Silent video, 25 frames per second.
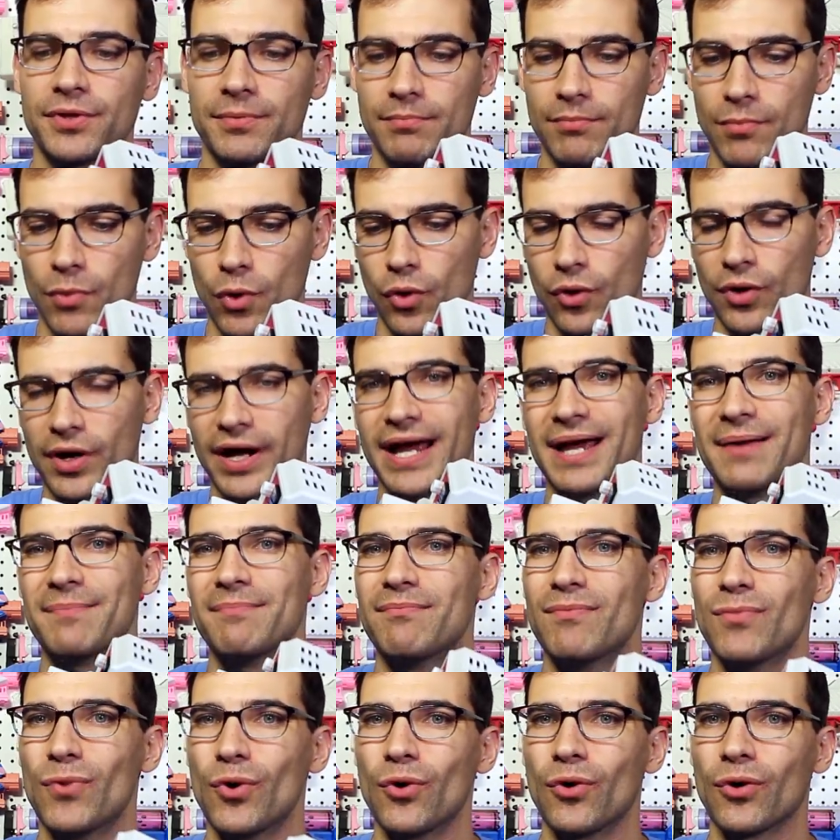the more
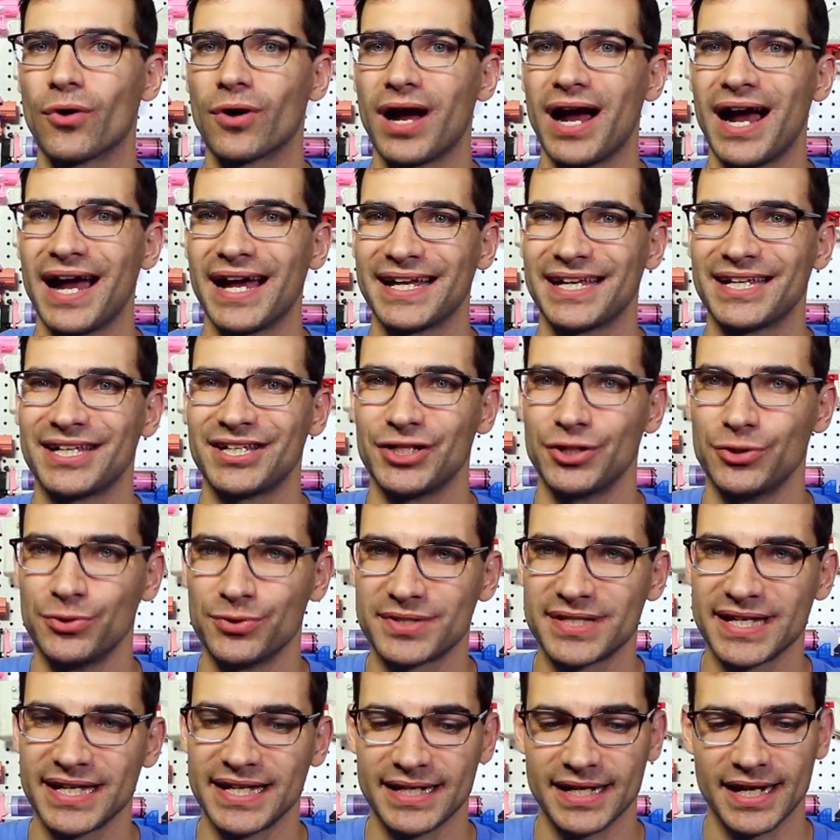and more I
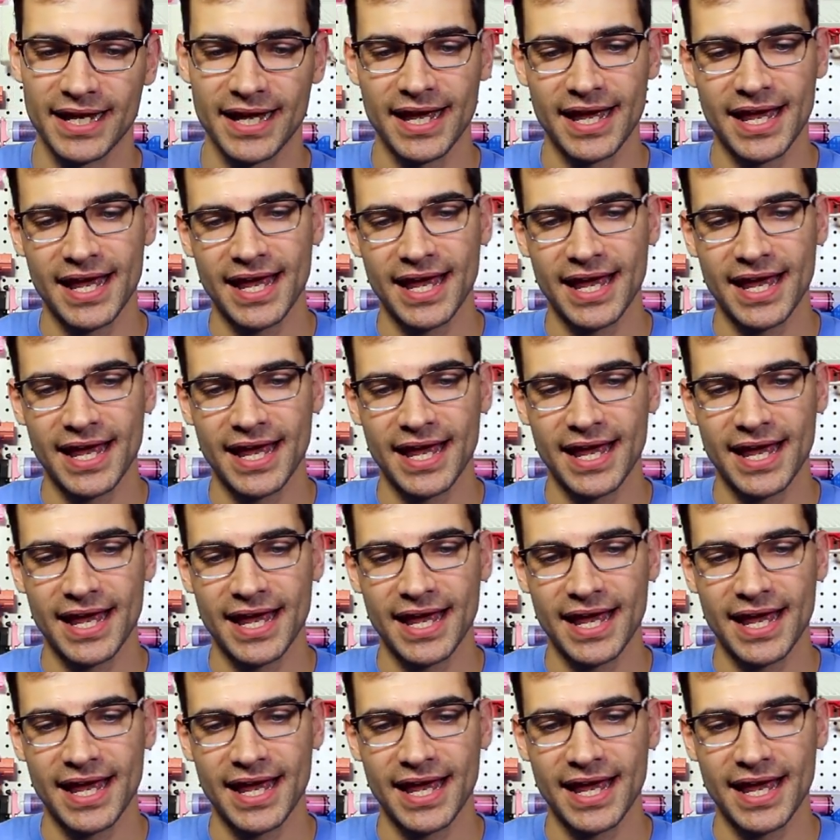use it.